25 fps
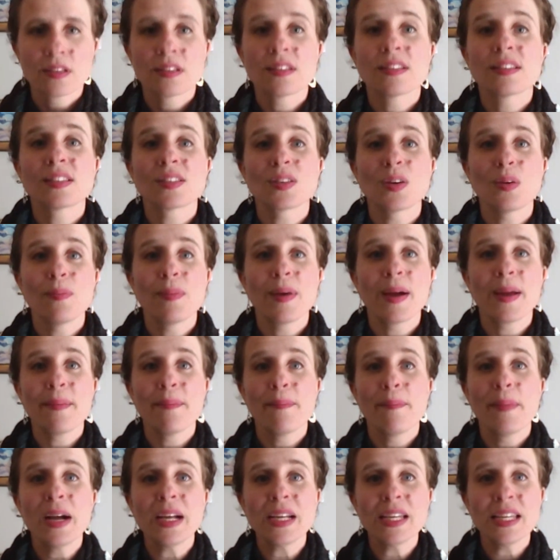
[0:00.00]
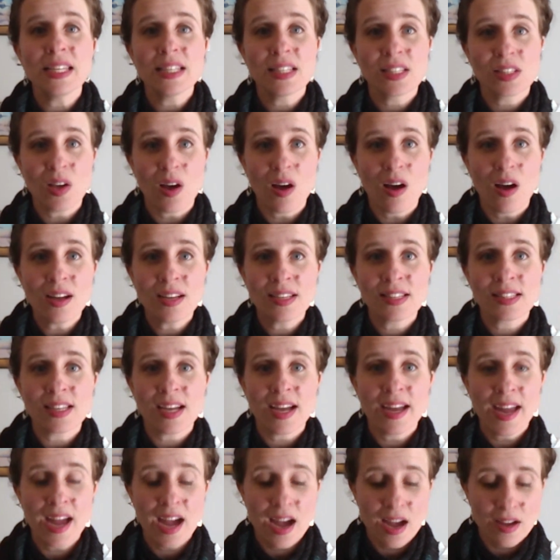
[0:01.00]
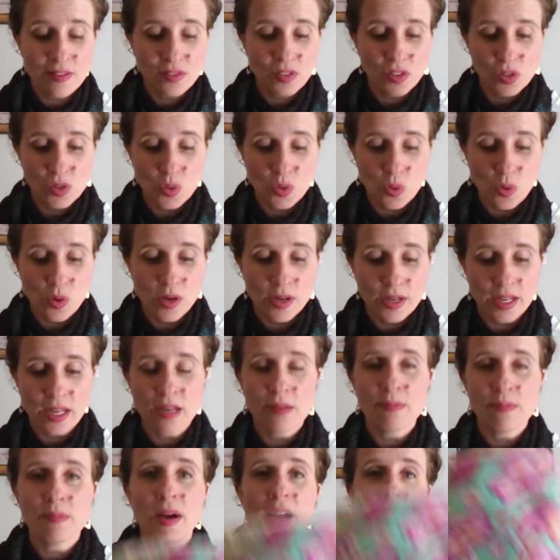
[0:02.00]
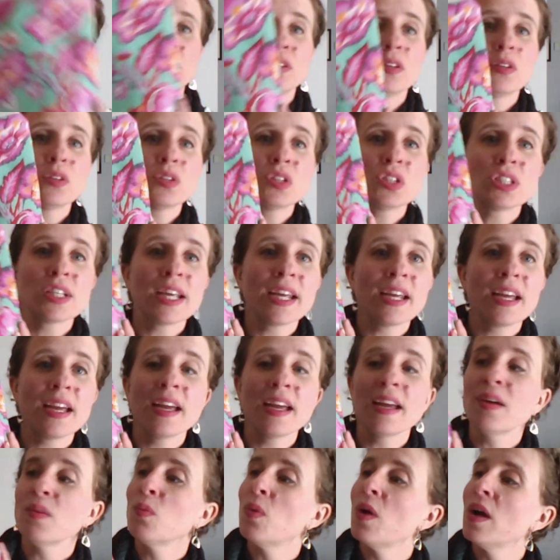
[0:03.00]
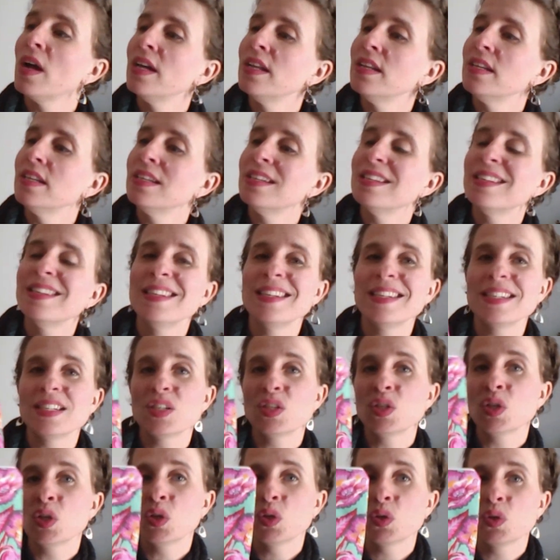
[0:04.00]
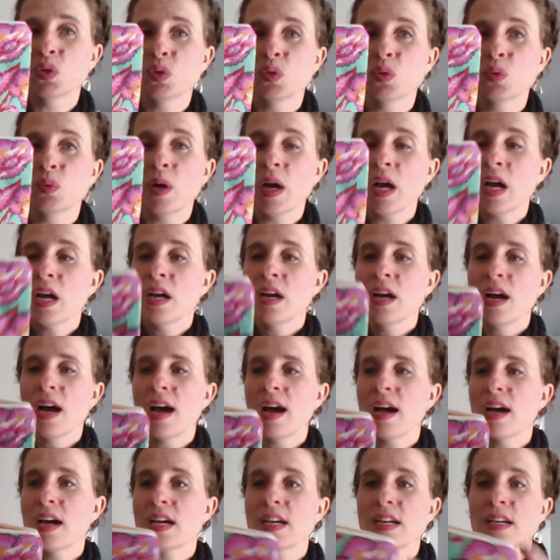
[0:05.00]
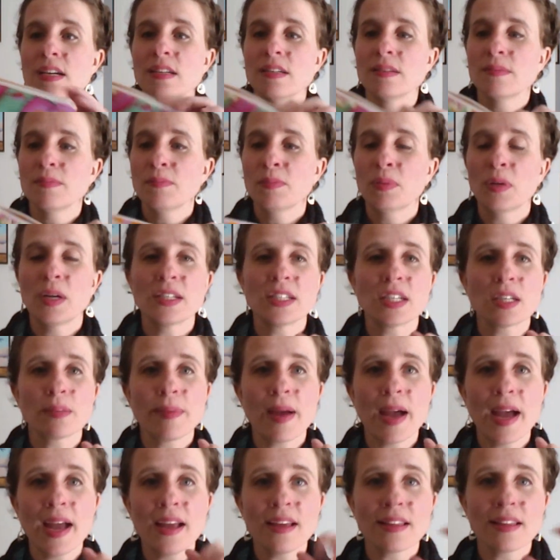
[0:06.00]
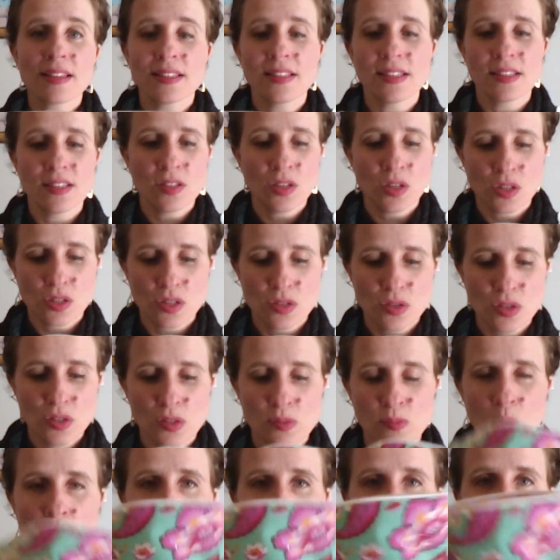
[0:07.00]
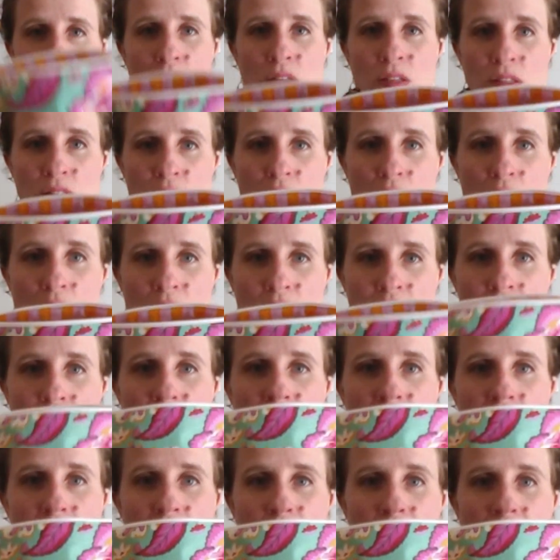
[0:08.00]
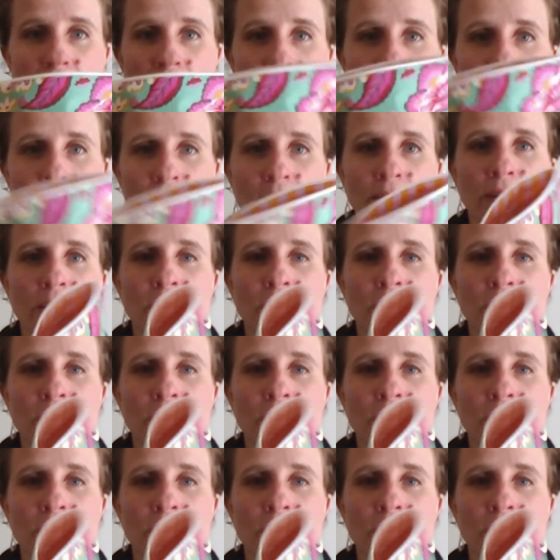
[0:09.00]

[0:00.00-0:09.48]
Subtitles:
So my monkey socks I have stored in my Crochet One Knit To project bag. This is her small sock size bag.